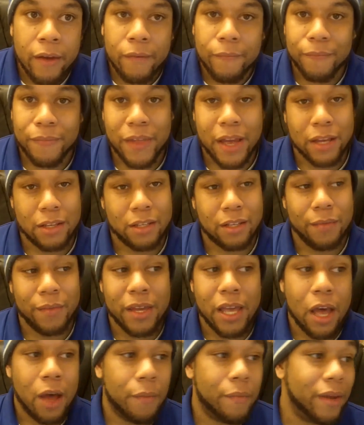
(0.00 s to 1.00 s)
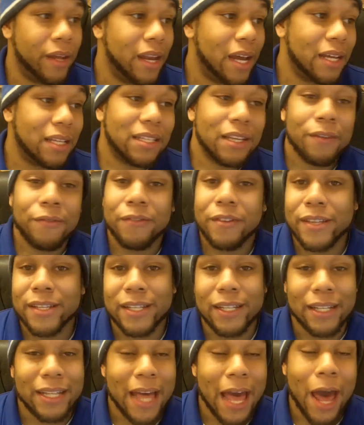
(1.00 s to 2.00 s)
Now, some of y'all may not say
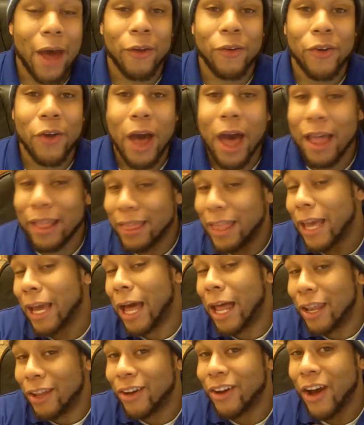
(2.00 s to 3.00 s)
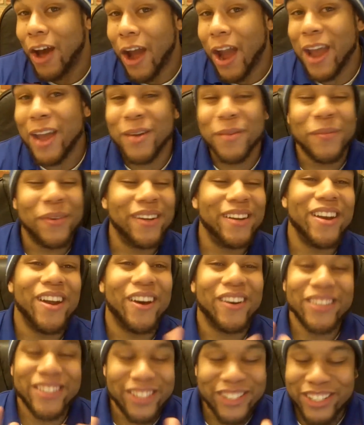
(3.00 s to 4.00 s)
physically. I don't know. I think I look all right. But
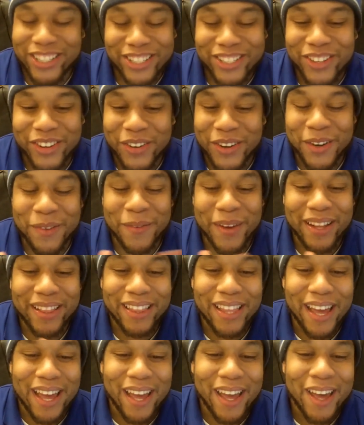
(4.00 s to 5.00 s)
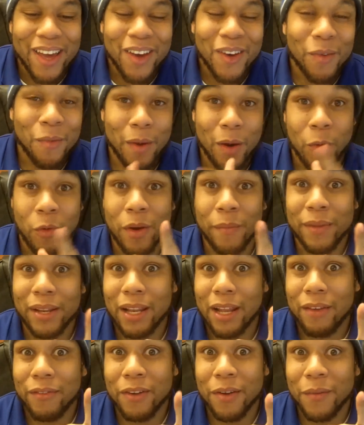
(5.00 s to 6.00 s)
no, just joking about that. My woman
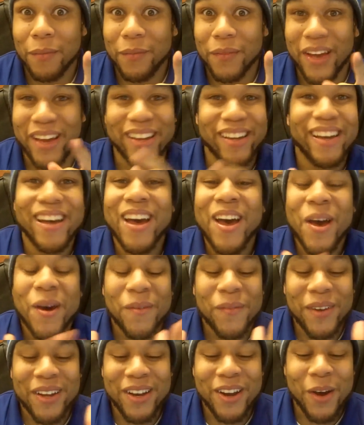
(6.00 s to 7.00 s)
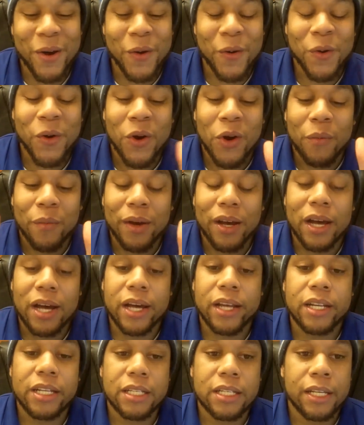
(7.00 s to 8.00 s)
love it. But
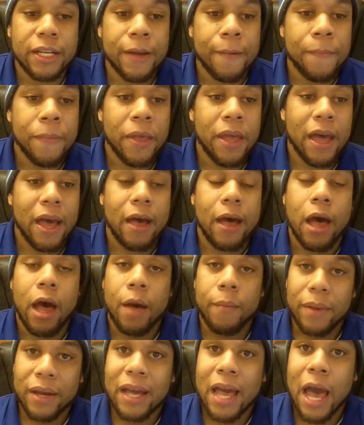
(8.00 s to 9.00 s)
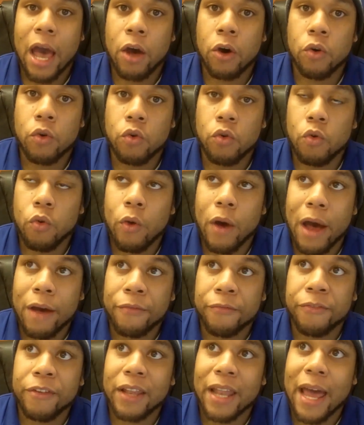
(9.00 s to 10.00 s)
honestly, I'm a guy who I
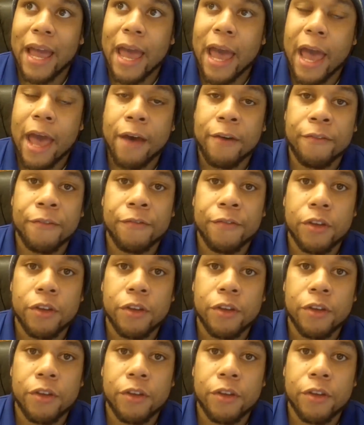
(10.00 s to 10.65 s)
feel like have,